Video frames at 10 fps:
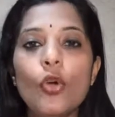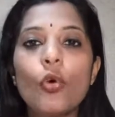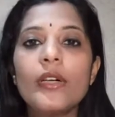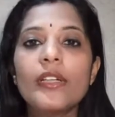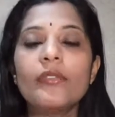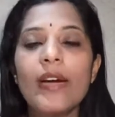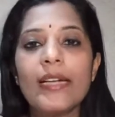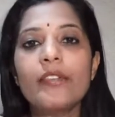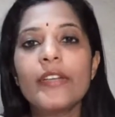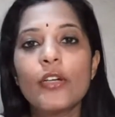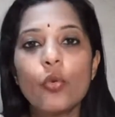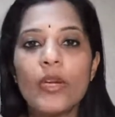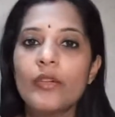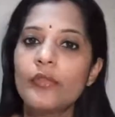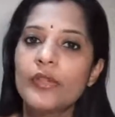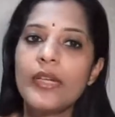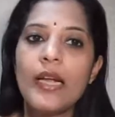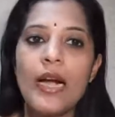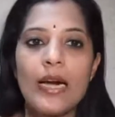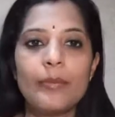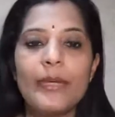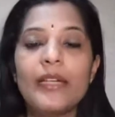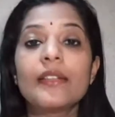noted while we are looking for the heartbeat.